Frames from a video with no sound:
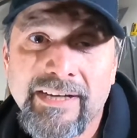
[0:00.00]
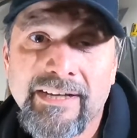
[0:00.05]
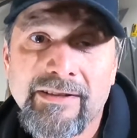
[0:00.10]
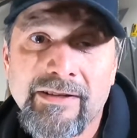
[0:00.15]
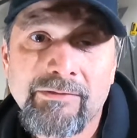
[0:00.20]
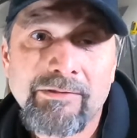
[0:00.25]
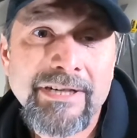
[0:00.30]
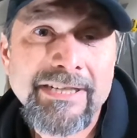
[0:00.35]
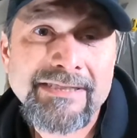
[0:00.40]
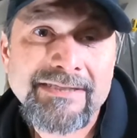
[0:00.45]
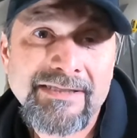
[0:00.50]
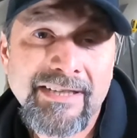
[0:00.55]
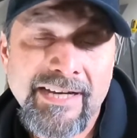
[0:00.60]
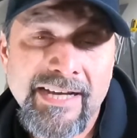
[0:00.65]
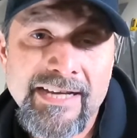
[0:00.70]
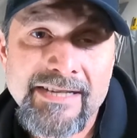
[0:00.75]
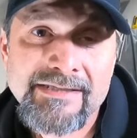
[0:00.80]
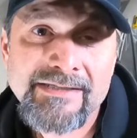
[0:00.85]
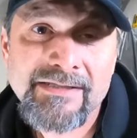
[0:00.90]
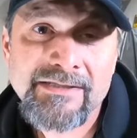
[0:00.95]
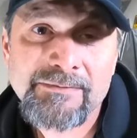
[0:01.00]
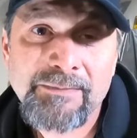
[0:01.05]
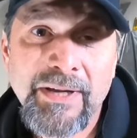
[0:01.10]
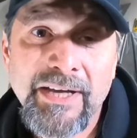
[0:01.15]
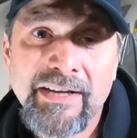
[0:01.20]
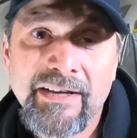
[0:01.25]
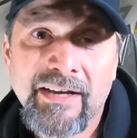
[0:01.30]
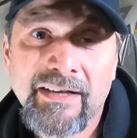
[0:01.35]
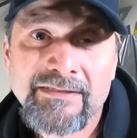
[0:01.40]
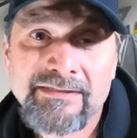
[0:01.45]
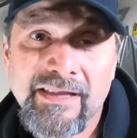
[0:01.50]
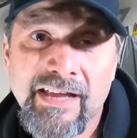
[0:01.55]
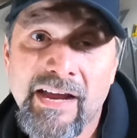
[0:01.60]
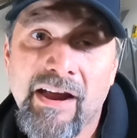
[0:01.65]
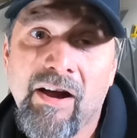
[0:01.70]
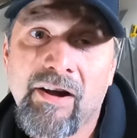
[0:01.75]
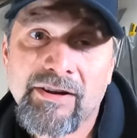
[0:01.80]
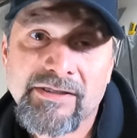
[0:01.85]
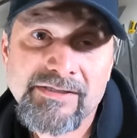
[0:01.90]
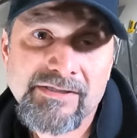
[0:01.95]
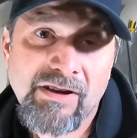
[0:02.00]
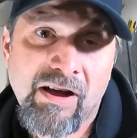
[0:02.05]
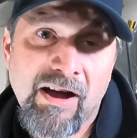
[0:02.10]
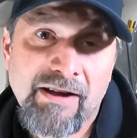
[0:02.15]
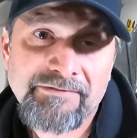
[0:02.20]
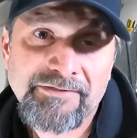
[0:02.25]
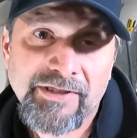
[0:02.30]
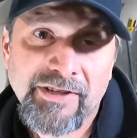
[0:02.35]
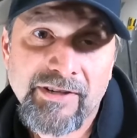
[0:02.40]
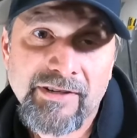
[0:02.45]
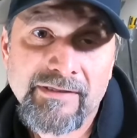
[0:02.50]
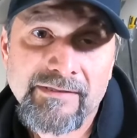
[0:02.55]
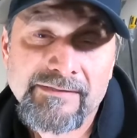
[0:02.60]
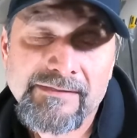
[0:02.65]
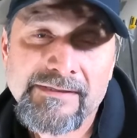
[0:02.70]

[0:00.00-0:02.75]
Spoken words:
and the reason is because they are softer.